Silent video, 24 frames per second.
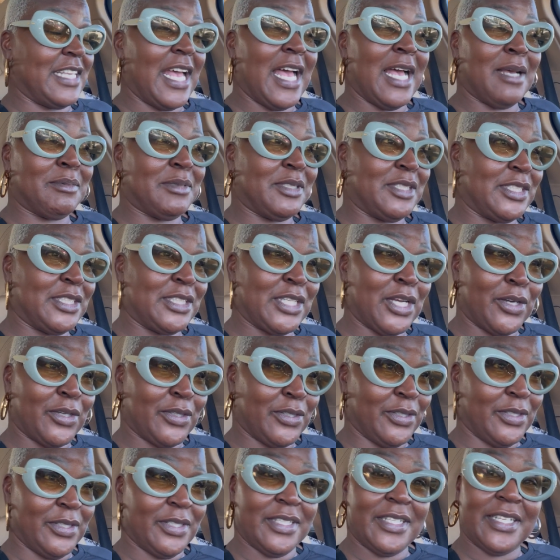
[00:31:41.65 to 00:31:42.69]
I'm
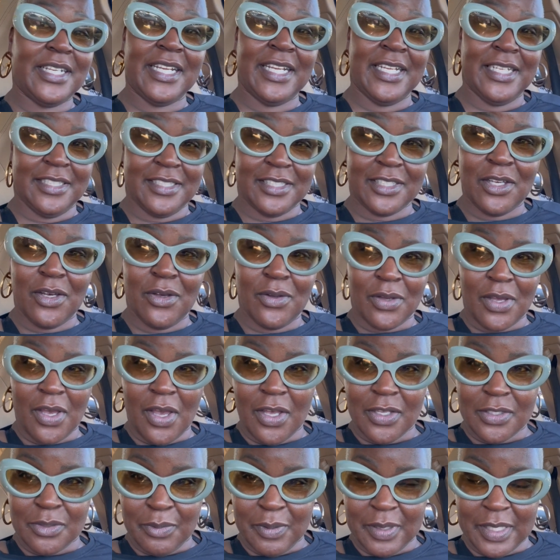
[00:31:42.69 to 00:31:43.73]
certain it's gonna
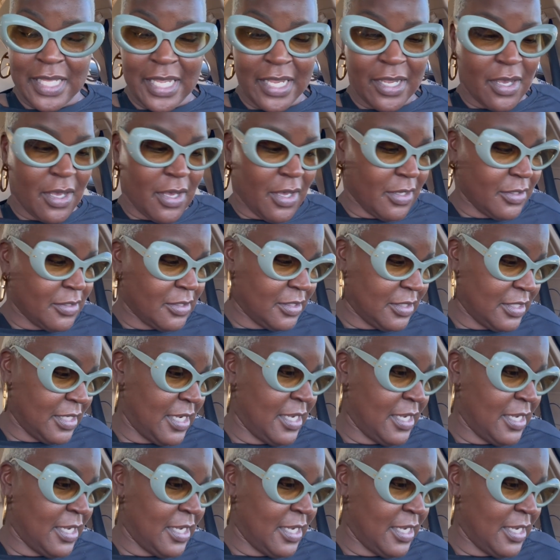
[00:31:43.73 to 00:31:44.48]
cost what they cost,